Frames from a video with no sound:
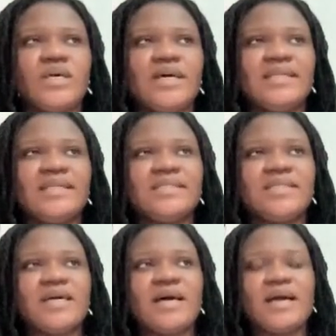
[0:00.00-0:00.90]

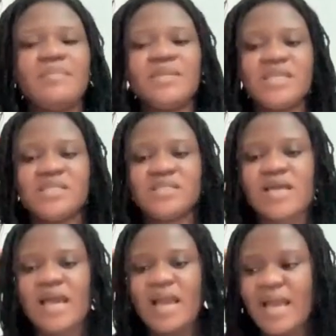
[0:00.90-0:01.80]
I mean,
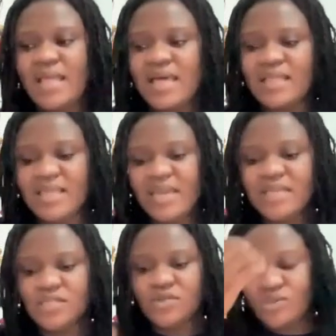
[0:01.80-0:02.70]
I think
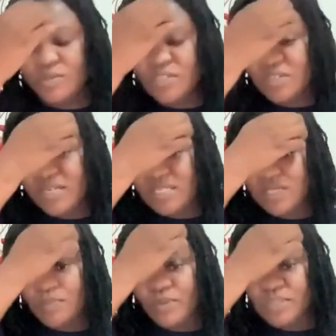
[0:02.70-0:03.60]
I need to also mention at
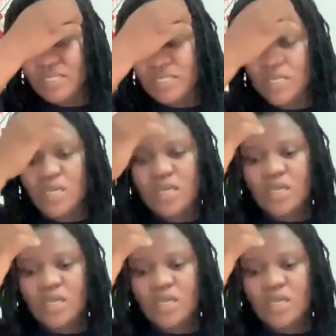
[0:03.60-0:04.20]
this point, and